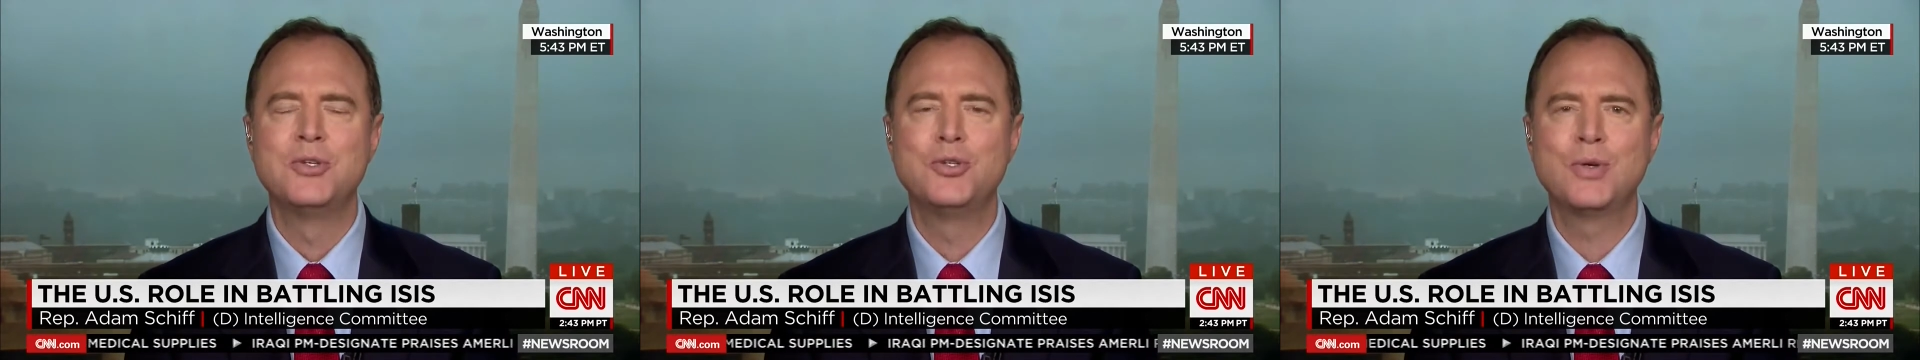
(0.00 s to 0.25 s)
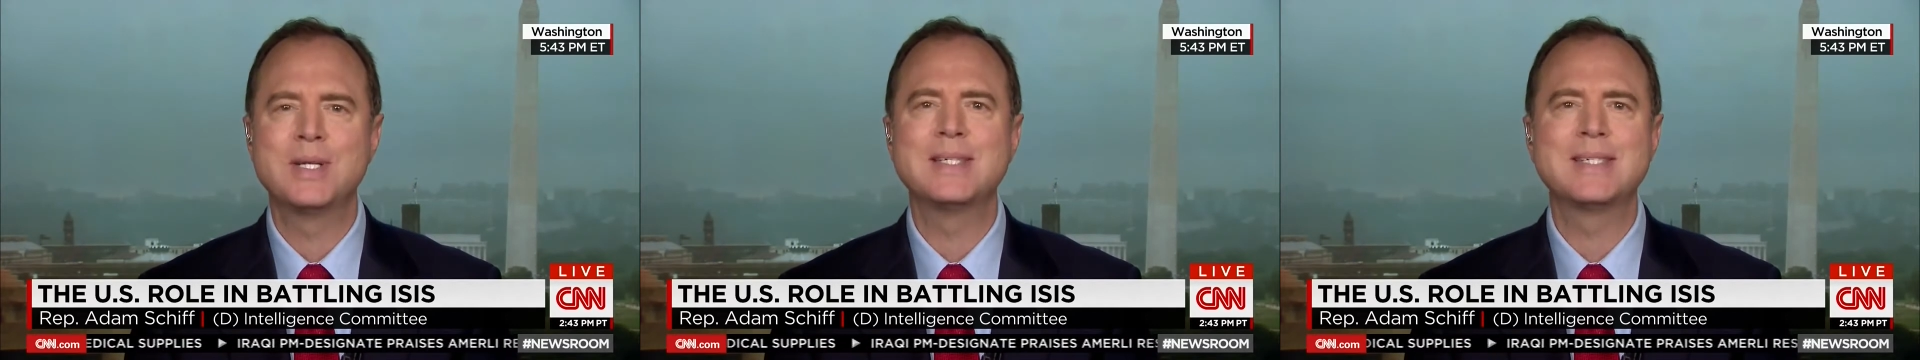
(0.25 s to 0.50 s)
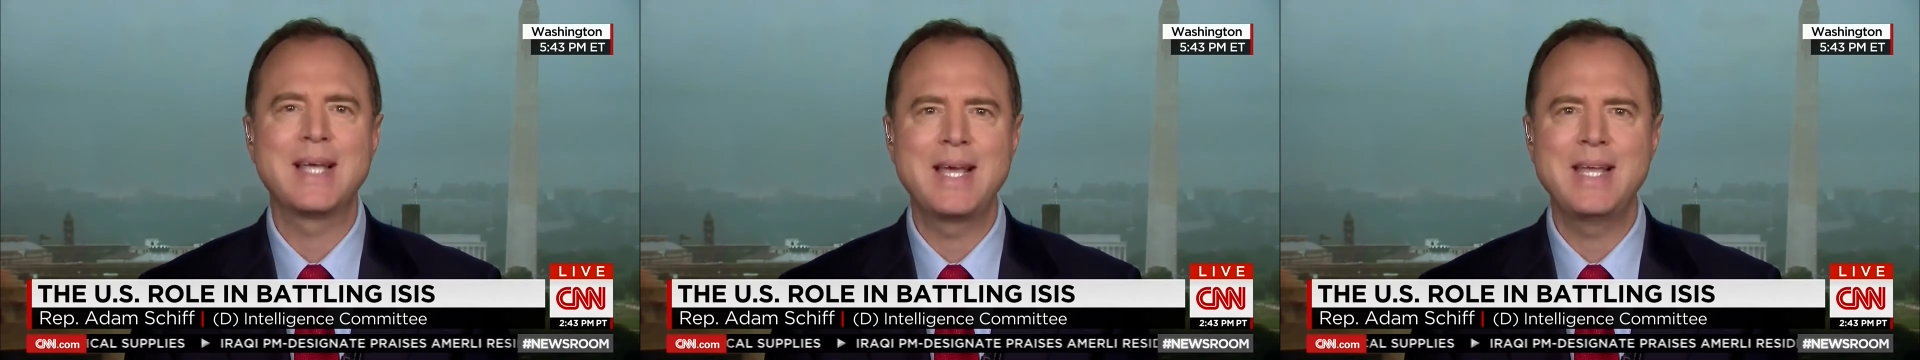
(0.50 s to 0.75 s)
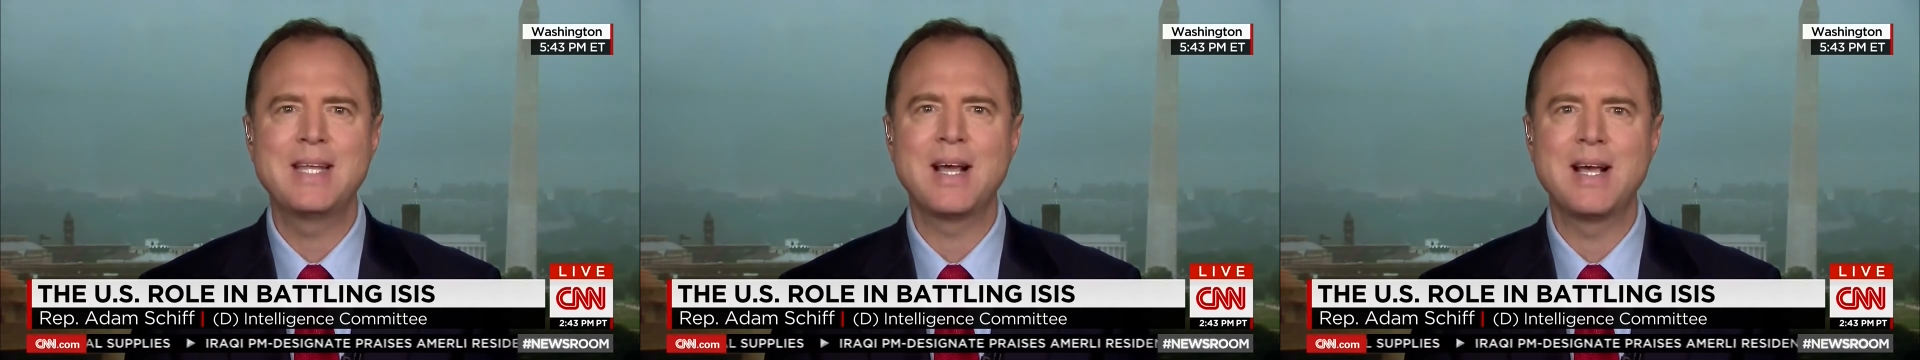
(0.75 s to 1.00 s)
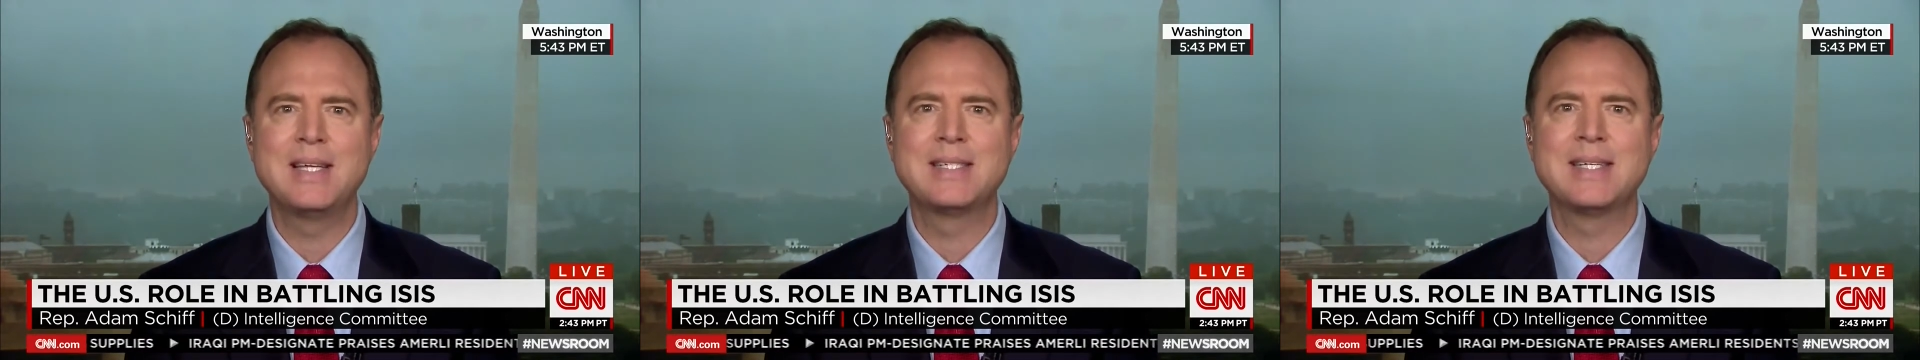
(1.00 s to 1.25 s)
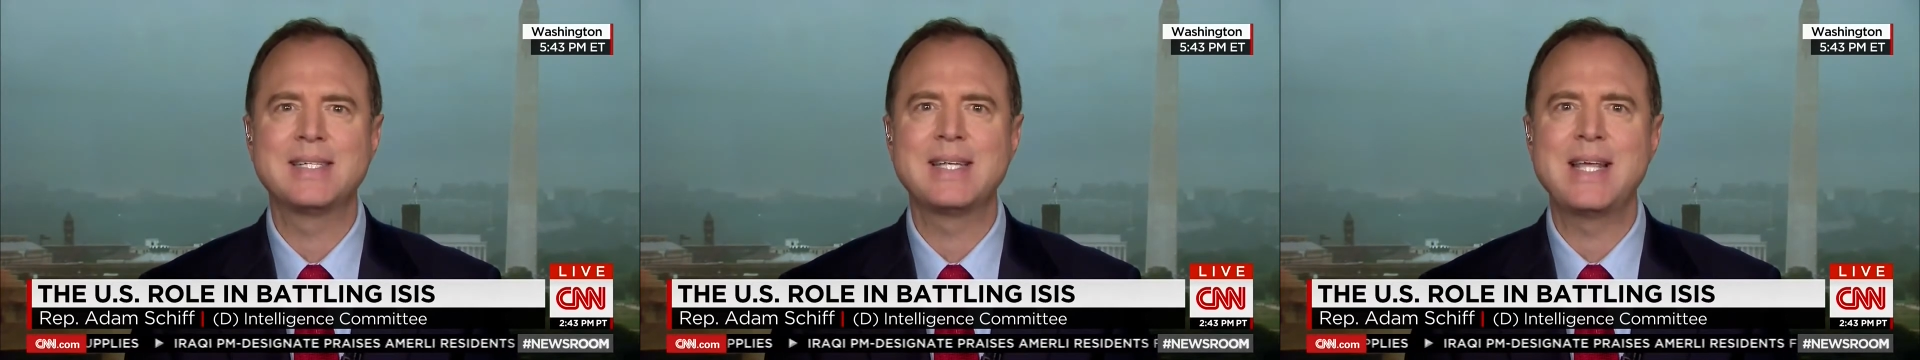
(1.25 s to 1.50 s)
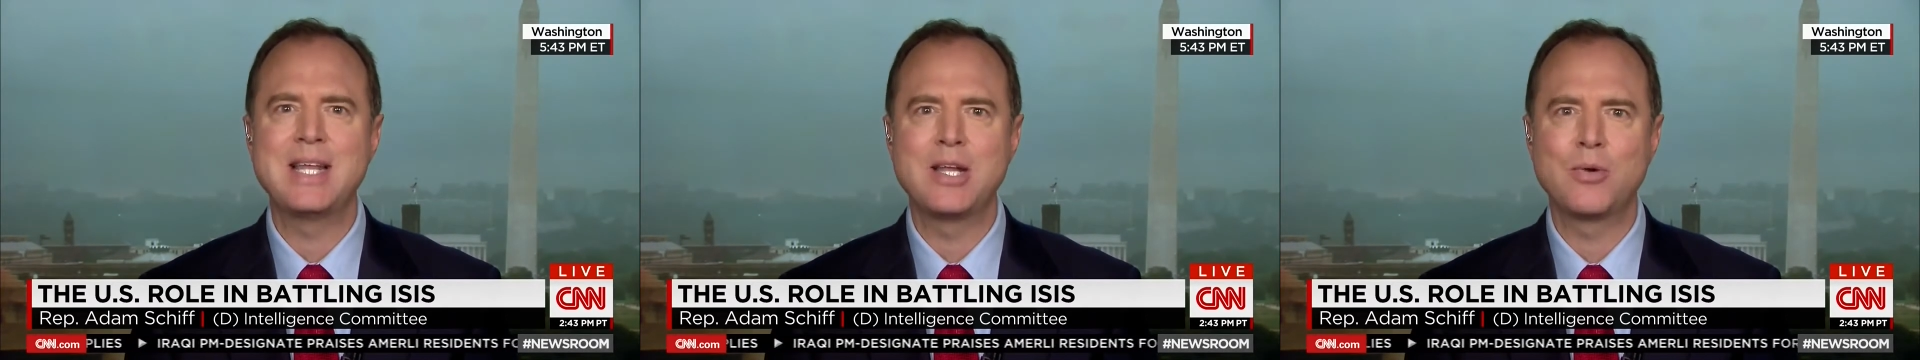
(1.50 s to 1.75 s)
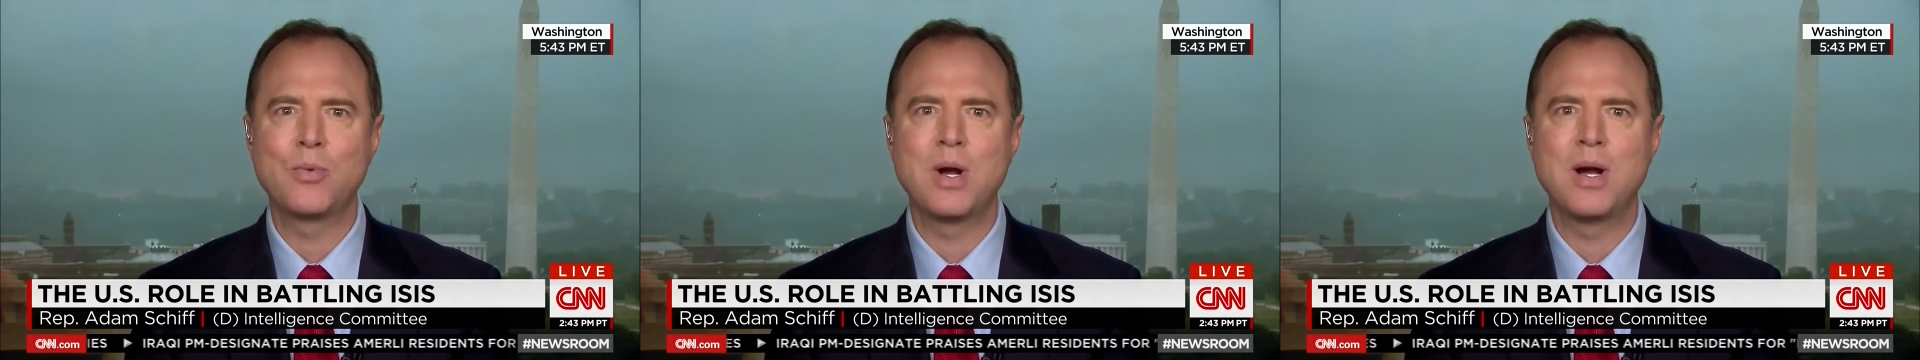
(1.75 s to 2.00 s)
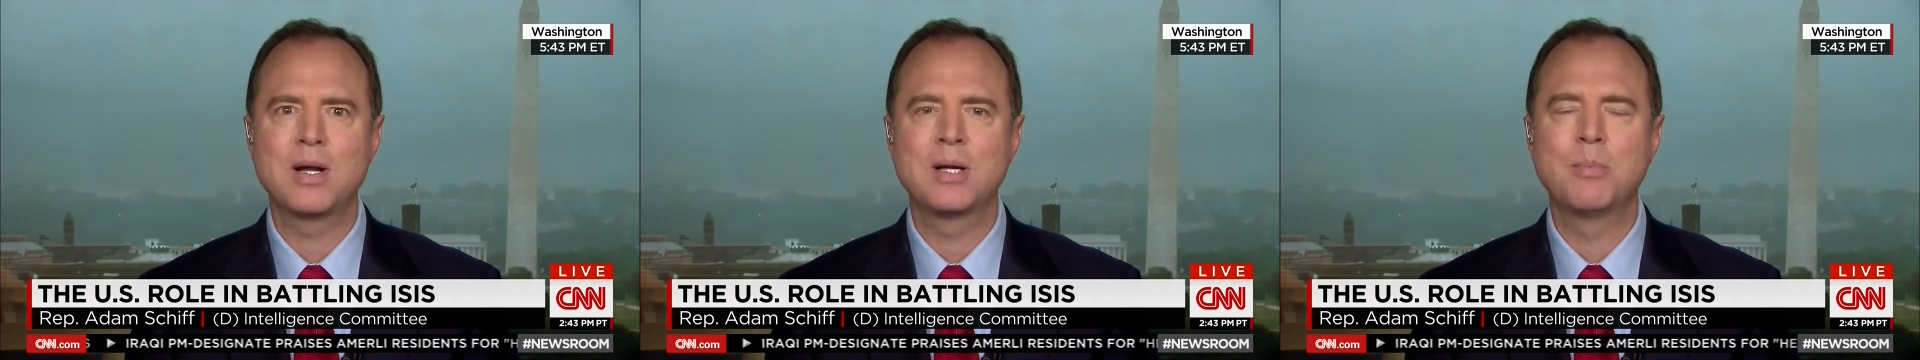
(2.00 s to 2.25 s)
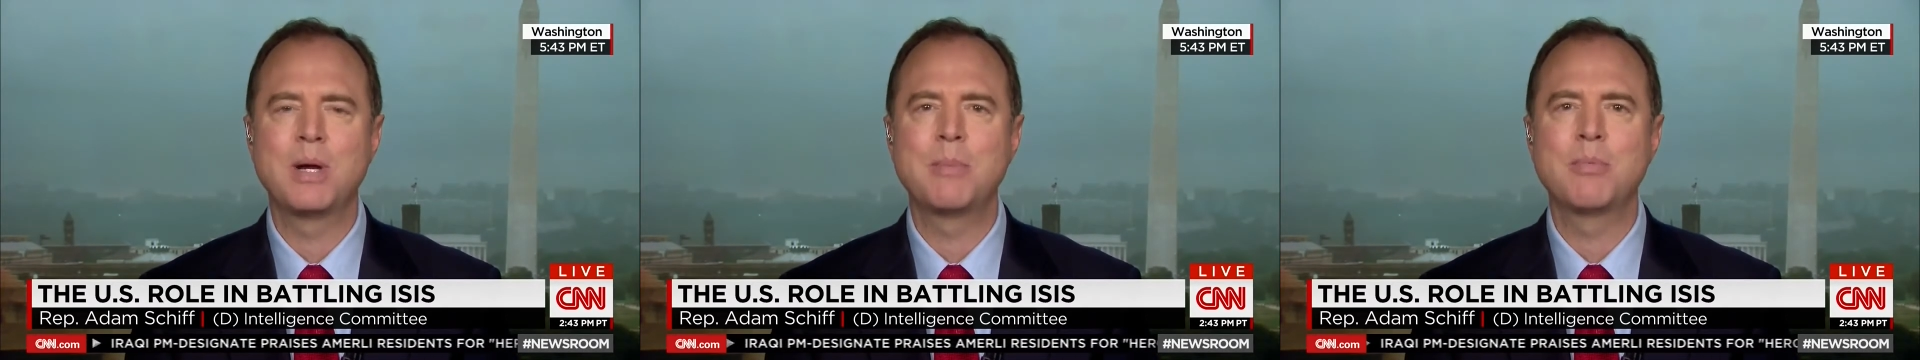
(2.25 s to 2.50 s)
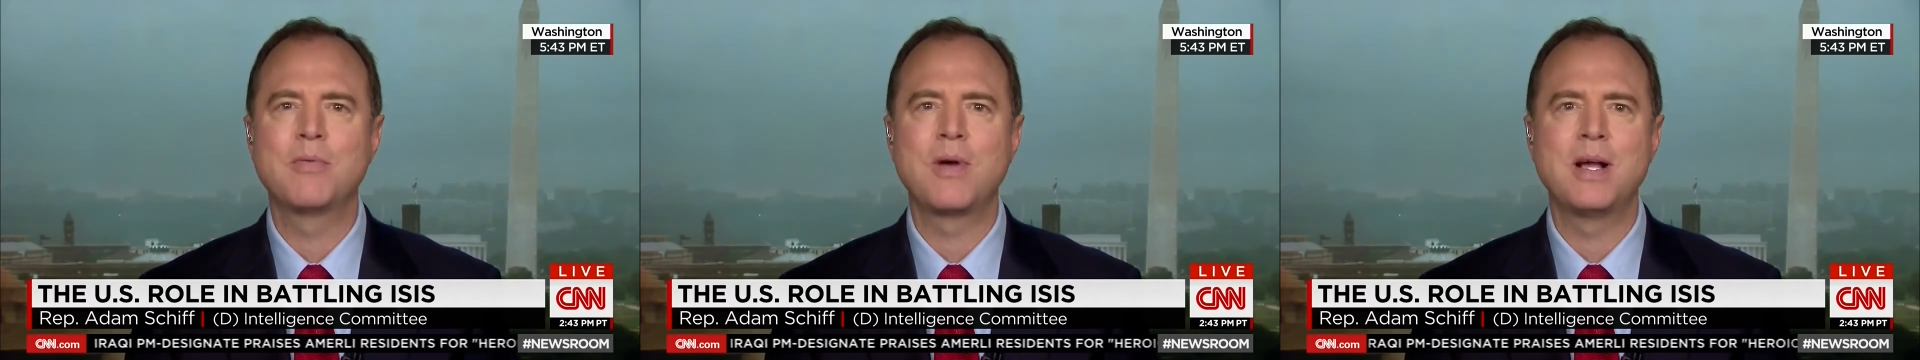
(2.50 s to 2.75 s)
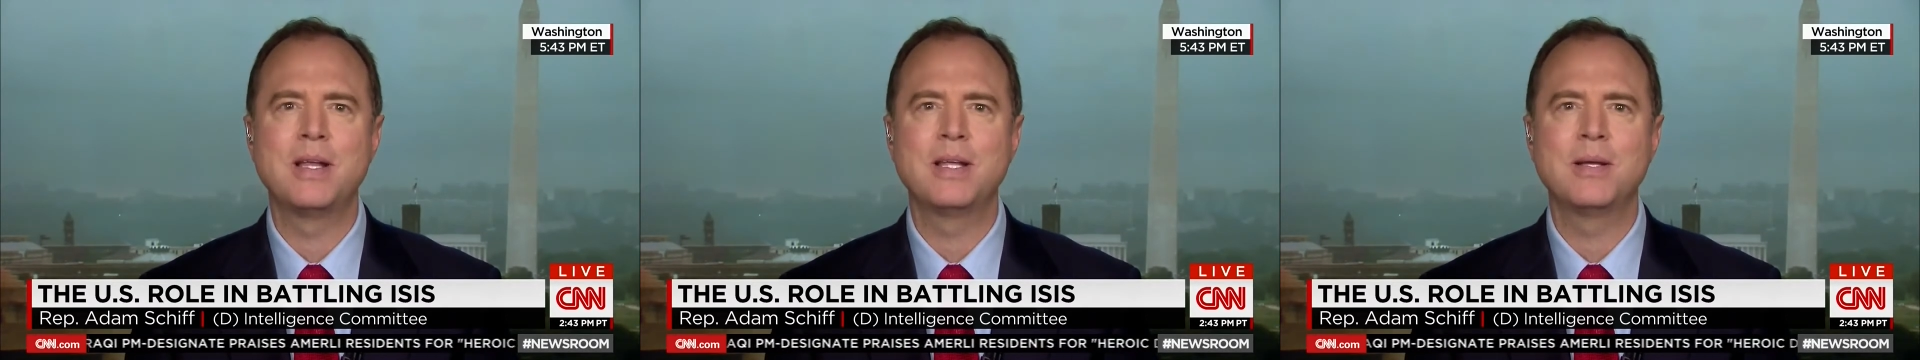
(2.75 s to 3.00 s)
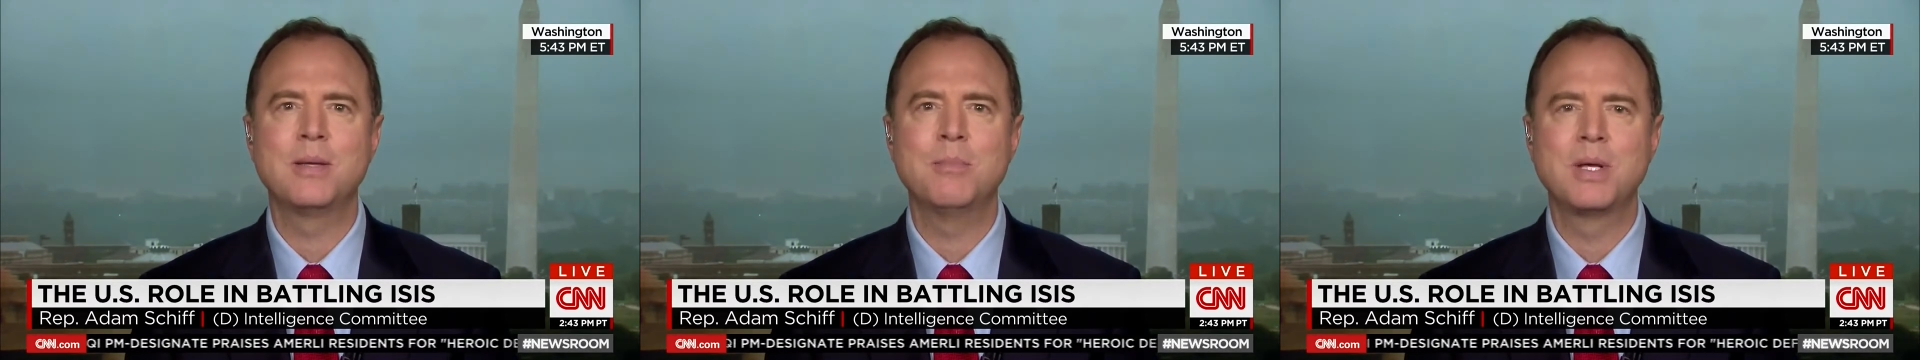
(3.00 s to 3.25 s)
to contain ISIS in Iraq by providing